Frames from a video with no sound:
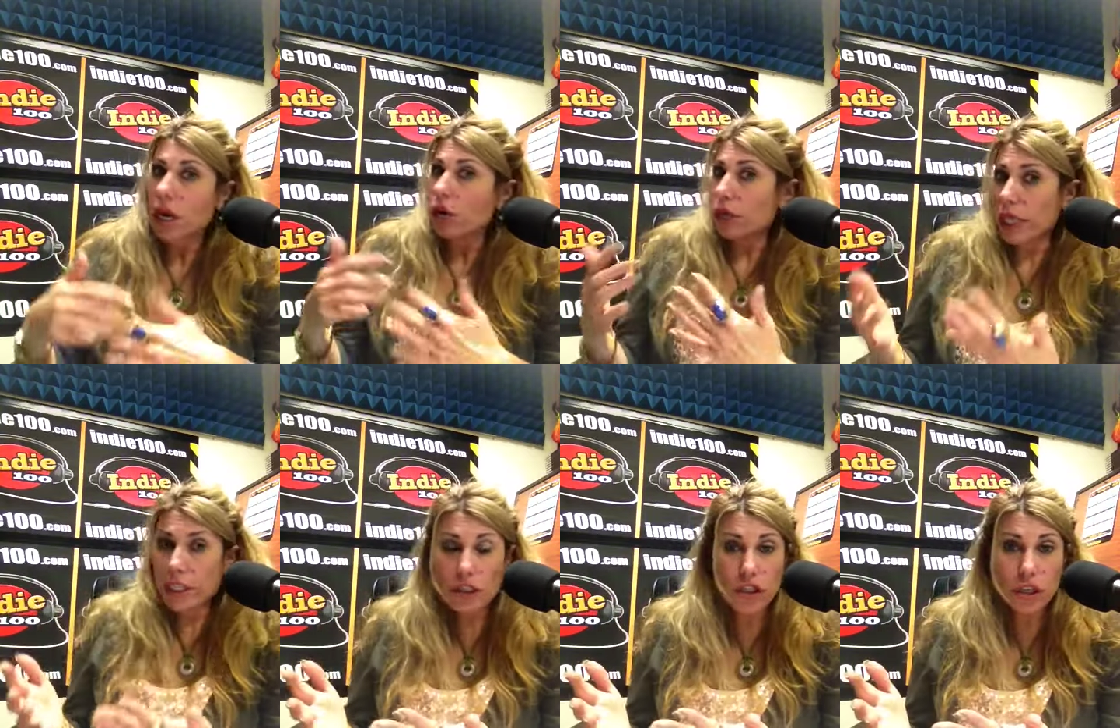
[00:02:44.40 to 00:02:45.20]

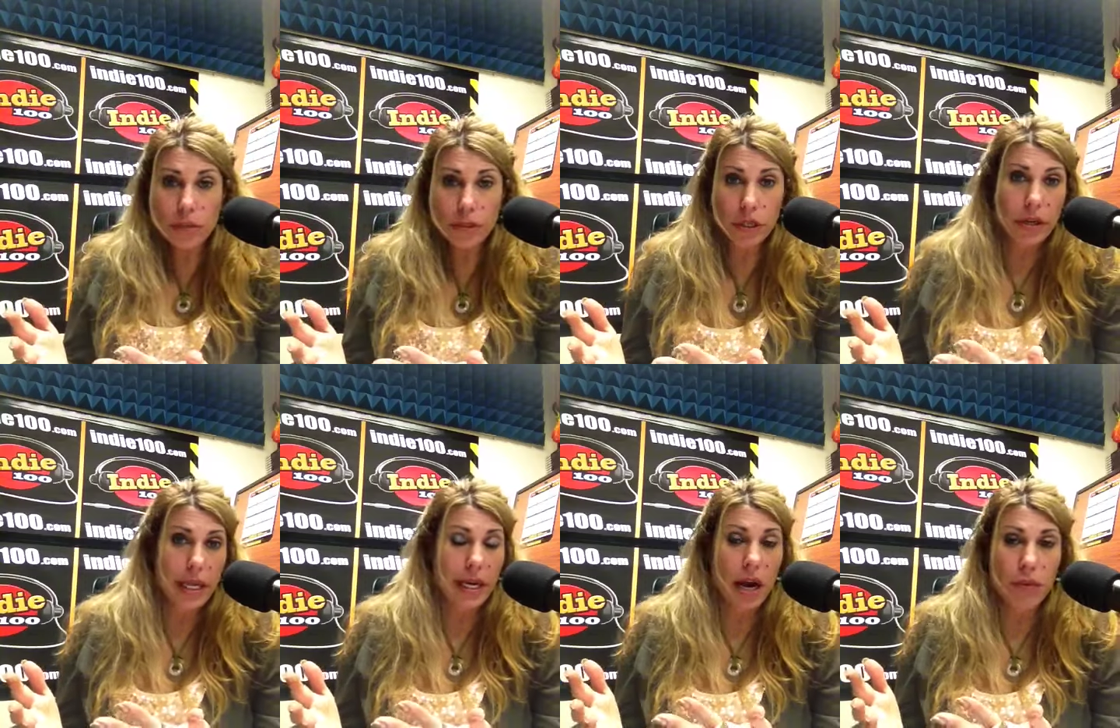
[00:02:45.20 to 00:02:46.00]
Relationships, are
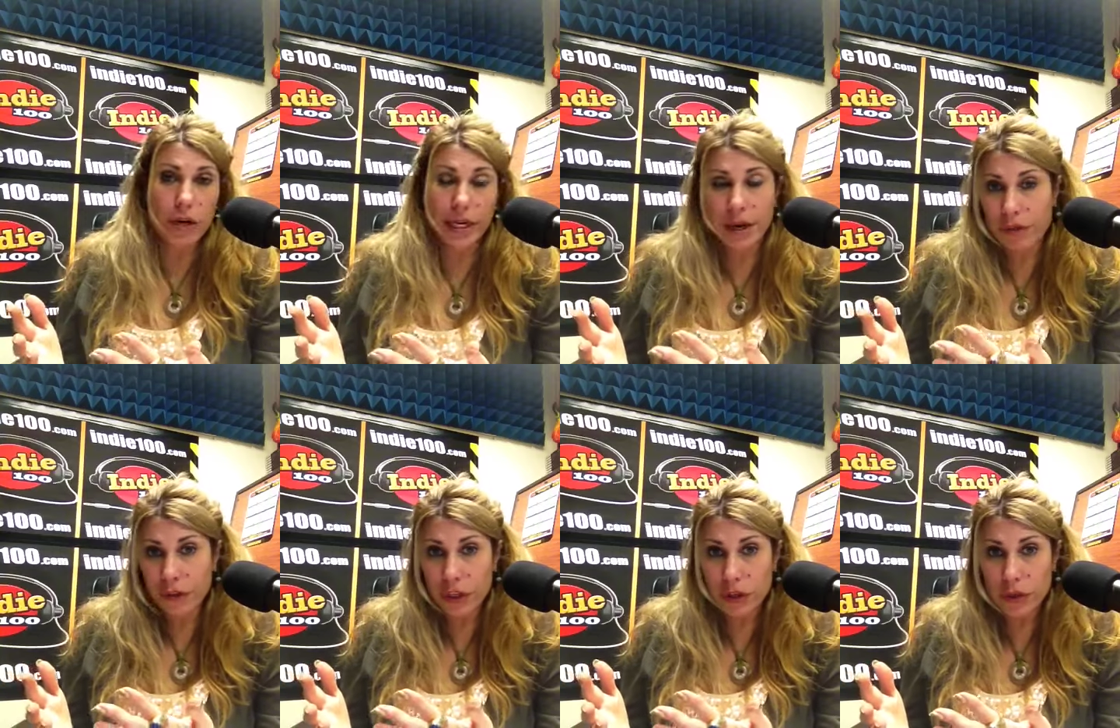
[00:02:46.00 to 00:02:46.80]
they not working out
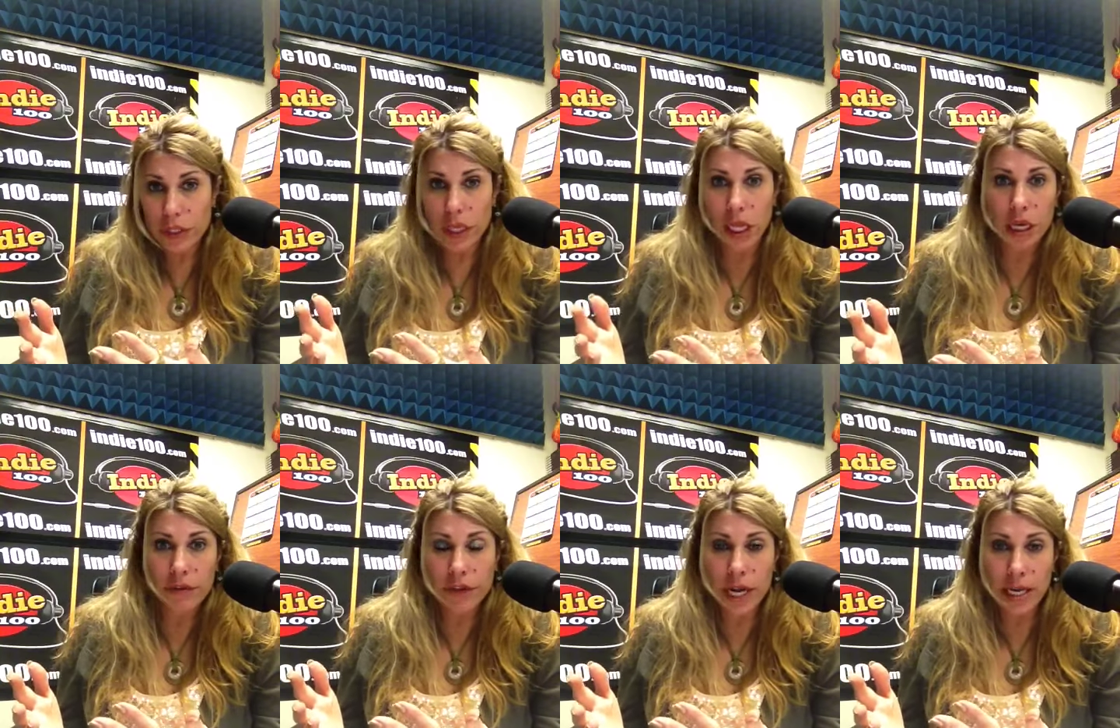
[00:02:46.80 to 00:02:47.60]
for you? Is
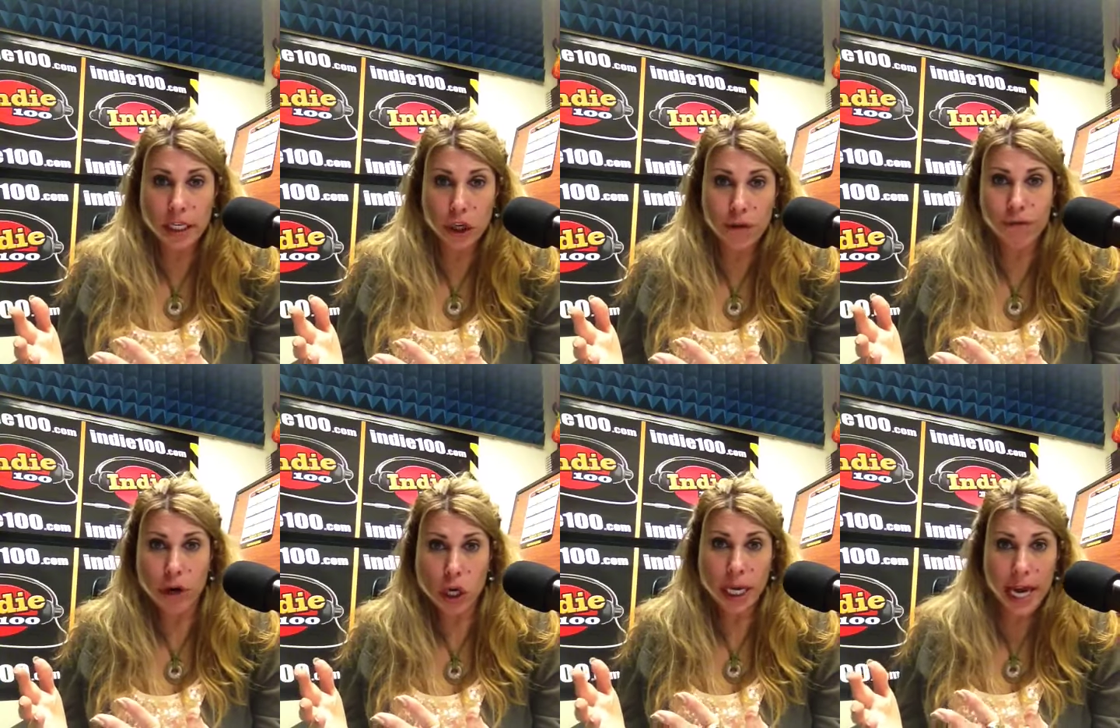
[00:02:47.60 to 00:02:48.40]
love not in your
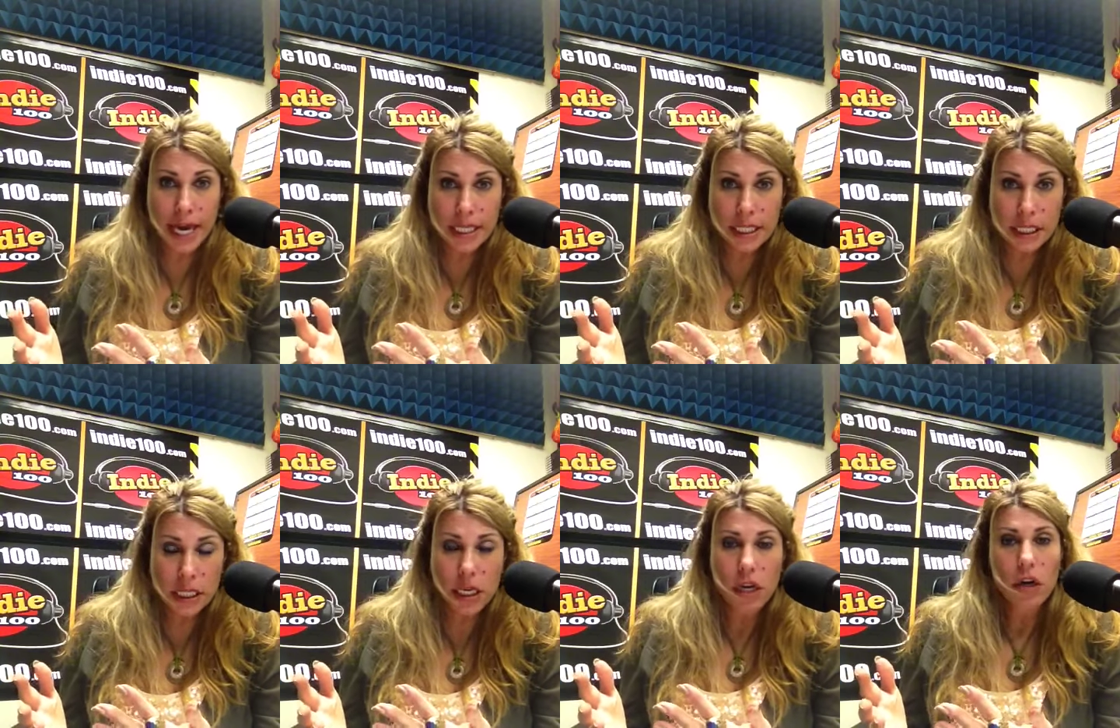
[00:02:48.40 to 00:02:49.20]
forecast?